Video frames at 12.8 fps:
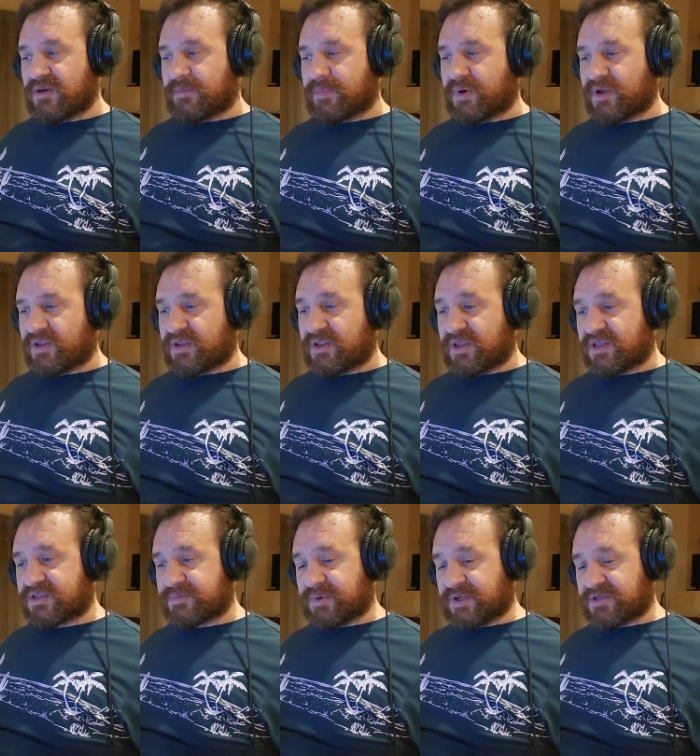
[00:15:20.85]
but it's
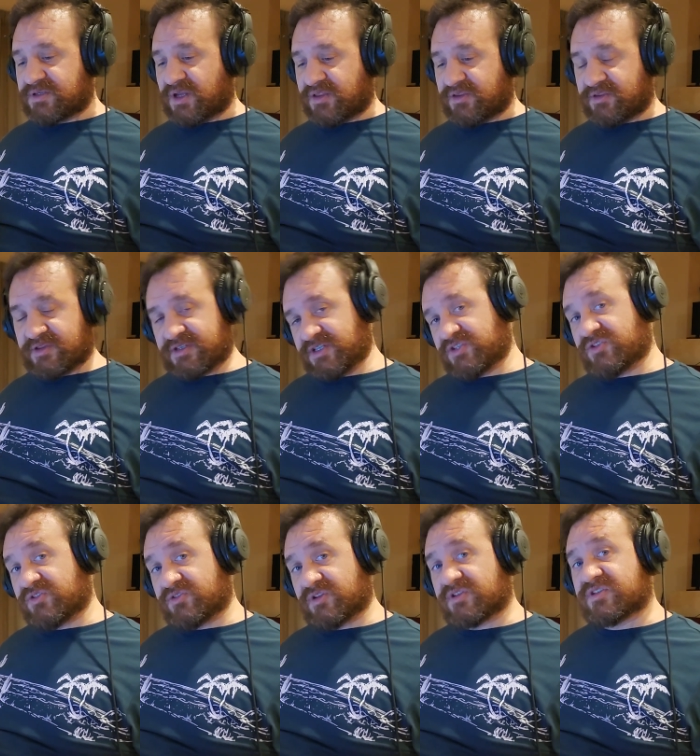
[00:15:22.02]
because either the teacher
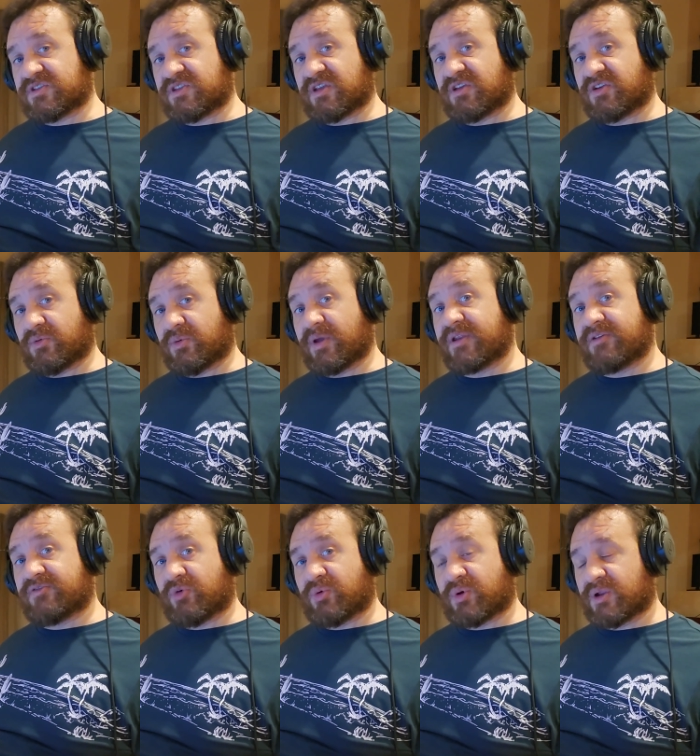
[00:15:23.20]
doesn't think you're ready
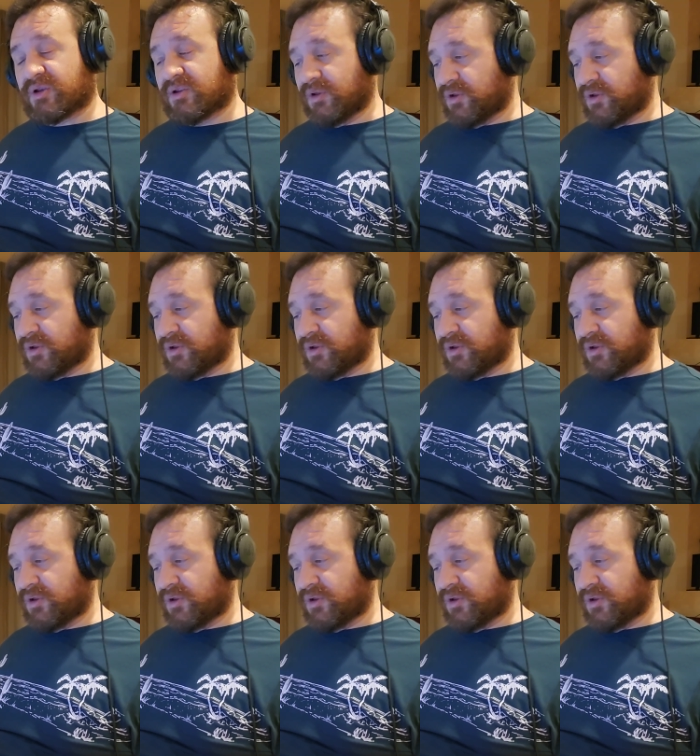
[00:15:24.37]
for it,